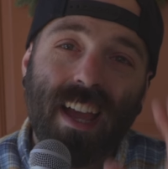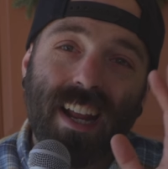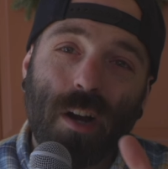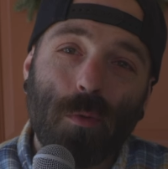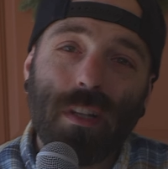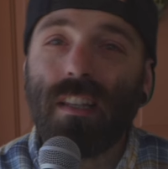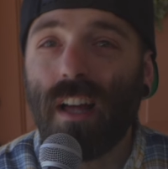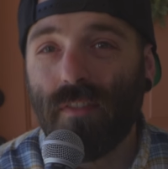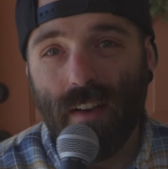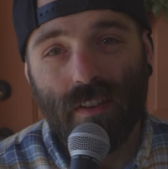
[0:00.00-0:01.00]
and I really
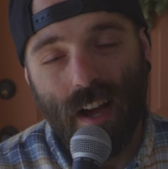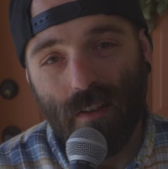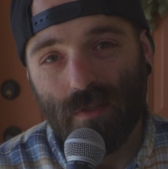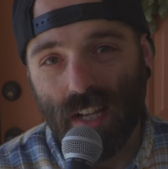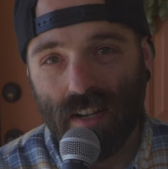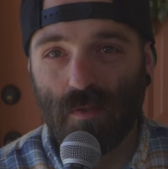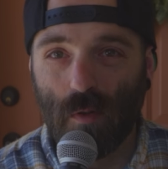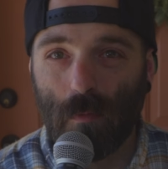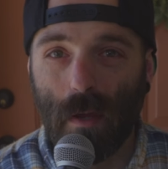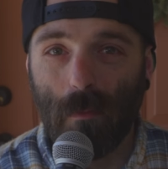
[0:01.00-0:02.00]
love having conversations
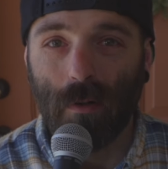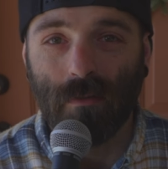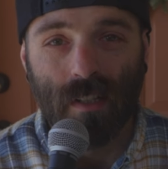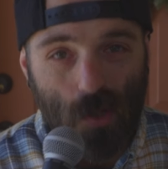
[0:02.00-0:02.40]
with people.